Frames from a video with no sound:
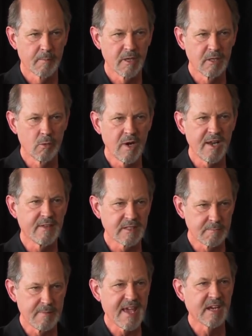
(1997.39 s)
but in a way
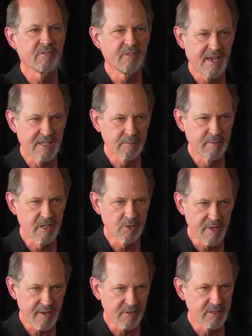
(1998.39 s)
that's manifest,
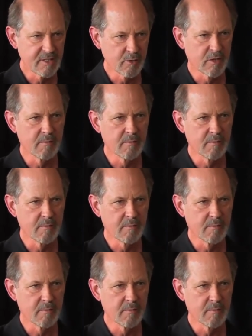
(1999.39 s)
because we have to deal